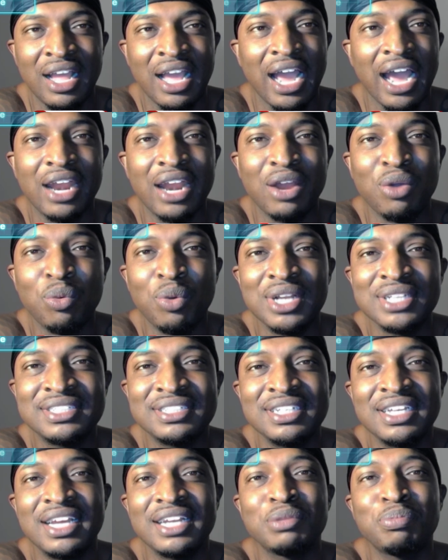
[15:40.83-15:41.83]
I don't want to
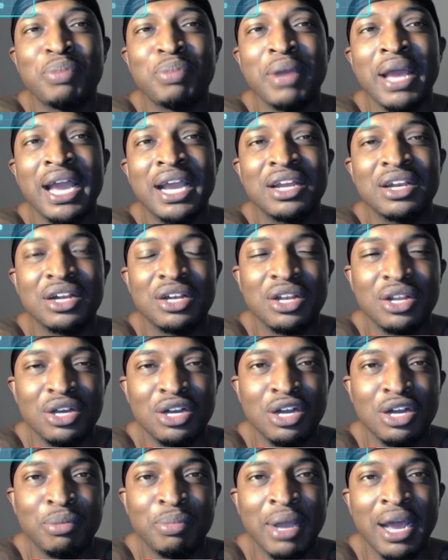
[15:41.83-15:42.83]
sit at the back of the
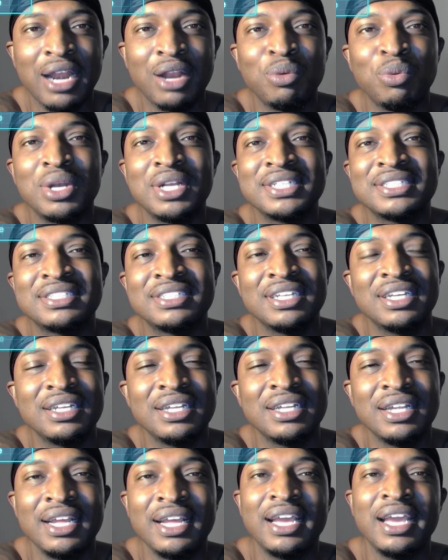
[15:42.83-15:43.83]
club. I don't want to sit
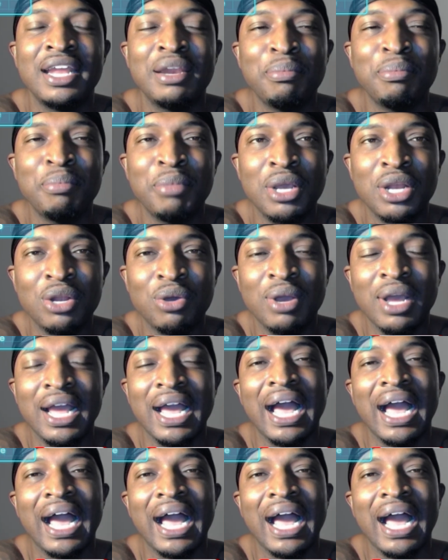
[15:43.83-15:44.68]
in the middle.